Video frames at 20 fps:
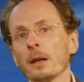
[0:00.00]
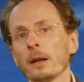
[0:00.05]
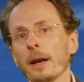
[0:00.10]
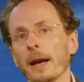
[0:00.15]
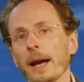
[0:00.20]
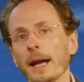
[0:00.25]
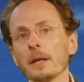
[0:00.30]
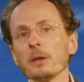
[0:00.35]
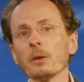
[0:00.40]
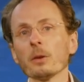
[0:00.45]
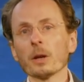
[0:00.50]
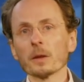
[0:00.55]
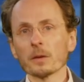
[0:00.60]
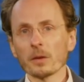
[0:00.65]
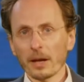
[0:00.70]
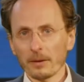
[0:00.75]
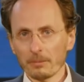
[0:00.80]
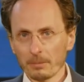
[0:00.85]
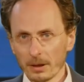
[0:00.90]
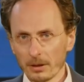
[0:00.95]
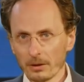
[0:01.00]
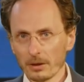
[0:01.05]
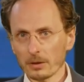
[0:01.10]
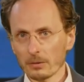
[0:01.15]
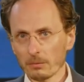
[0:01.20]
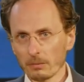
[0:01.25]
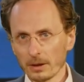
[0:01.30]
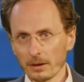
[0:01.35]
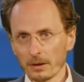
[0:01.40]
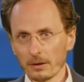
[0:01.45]
And you also have periods
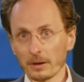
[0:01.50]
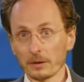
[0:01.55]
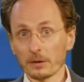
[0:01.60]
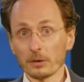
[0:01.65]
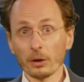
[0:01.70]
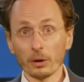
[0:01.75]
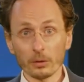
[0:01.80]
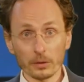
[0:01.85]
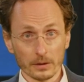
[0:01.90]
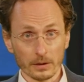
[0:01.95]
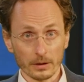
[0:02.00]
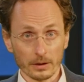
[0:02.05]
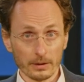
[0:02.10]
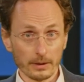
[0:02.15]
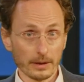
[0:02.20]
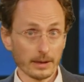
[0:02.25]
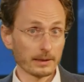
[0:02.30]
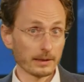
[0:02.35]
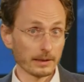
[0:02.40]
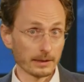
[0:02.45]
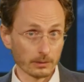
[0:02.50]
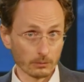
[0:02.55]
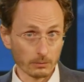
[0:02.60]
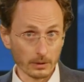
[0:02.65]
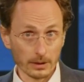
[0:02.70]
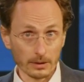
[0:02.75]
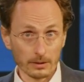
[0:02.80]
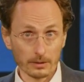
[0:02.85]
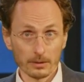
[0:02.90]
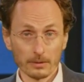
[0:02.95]
when there is no sun and little
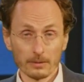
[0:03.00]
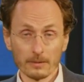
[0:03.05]
wind.